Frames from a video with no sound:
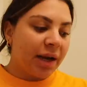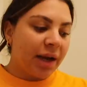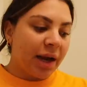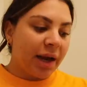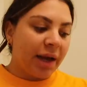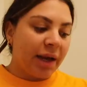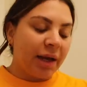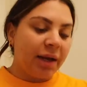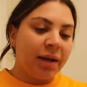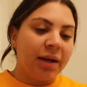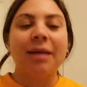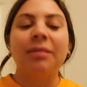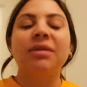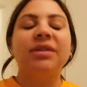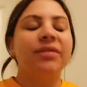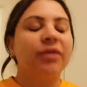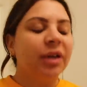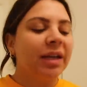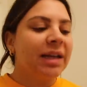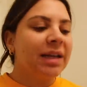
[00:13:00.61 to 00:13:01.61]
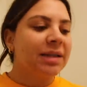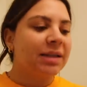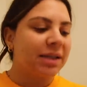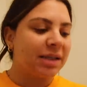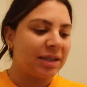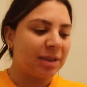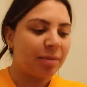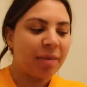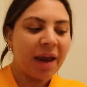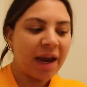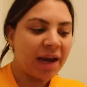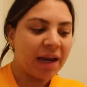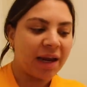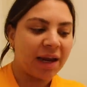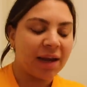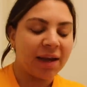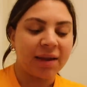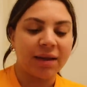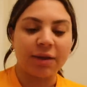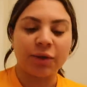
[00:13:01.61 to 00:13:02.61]
night. I was fully
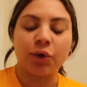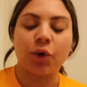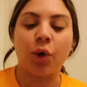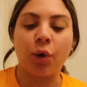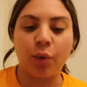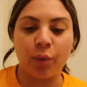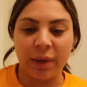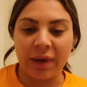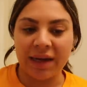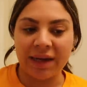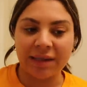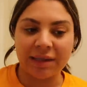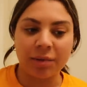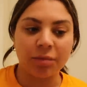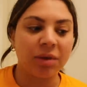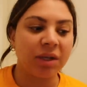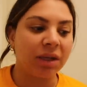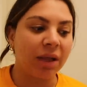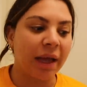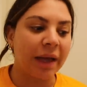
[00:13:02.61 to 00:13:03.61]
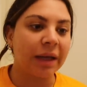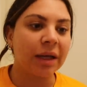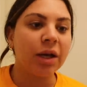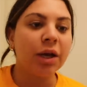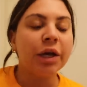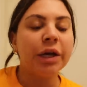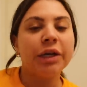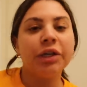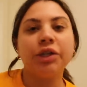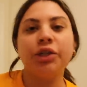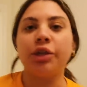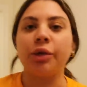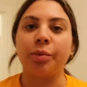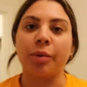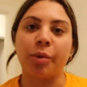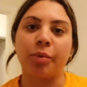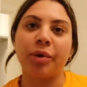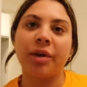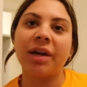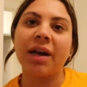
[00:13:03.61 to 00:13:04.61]
anticipating this whole week to be like
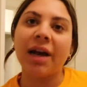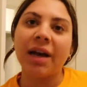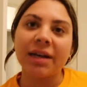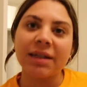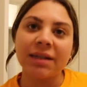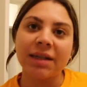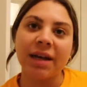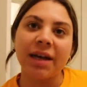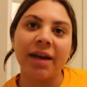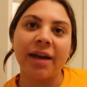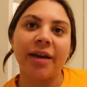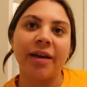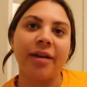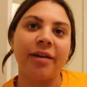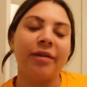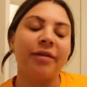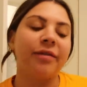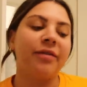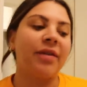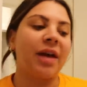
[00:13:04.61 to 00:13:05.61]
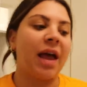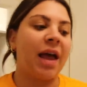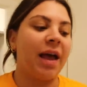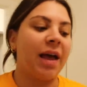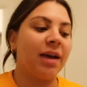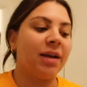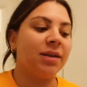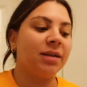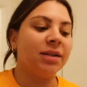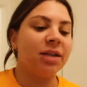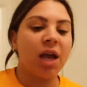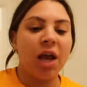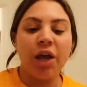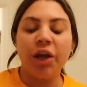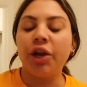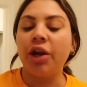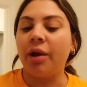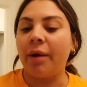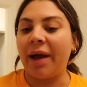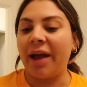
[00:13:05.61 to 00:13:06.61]
super productive and,
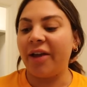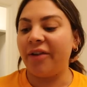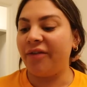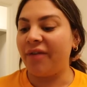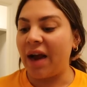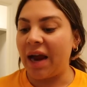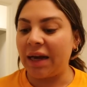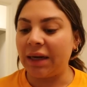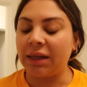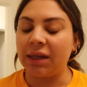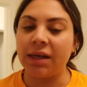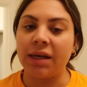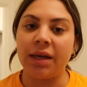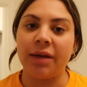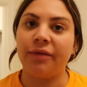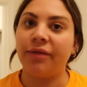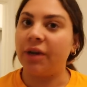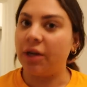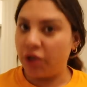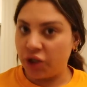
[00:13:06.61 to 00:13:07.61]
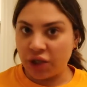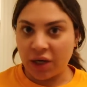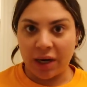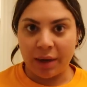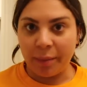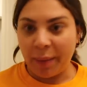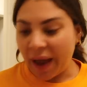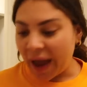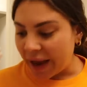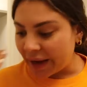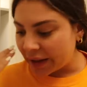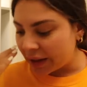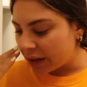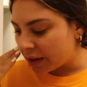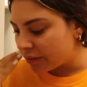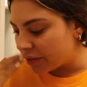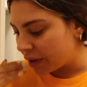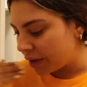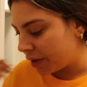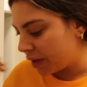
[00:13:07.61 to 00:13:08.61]
you know, I had finally finished unpacking
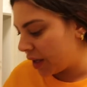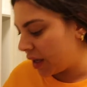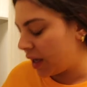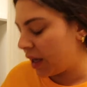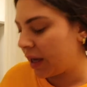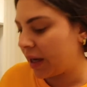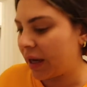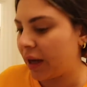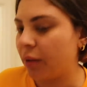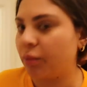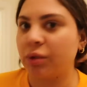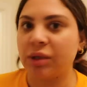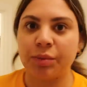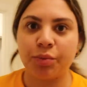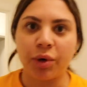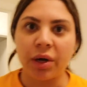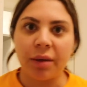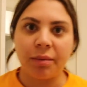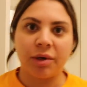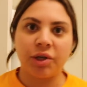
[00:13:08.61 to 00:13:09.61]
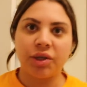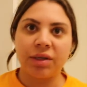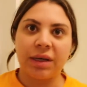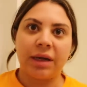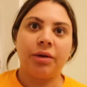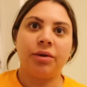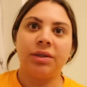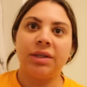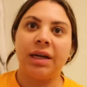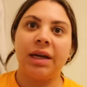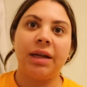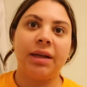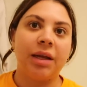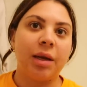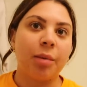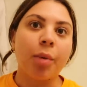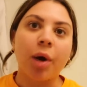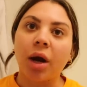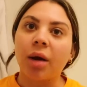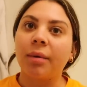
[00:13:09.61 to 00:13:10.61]
everything and was pretty much settled in. The
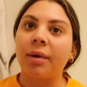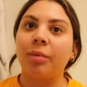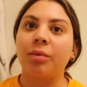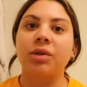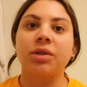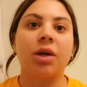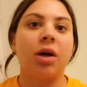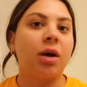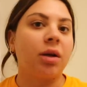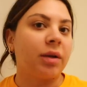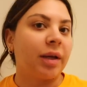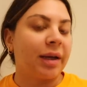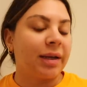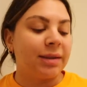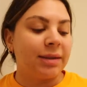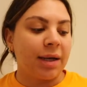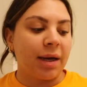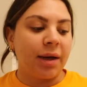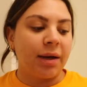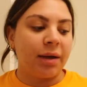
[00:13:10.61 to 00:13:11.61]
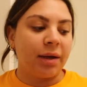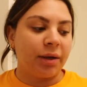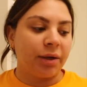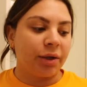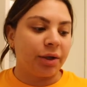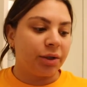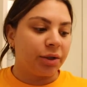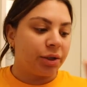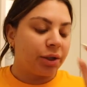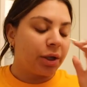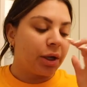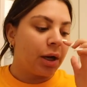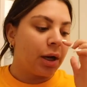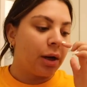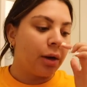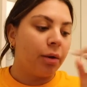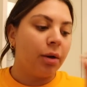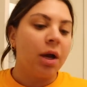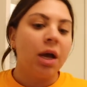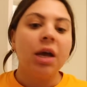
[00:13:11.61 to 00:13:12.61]
apartment was all like done and good to
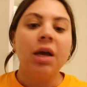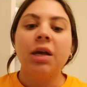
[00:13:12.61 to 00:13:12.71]
go.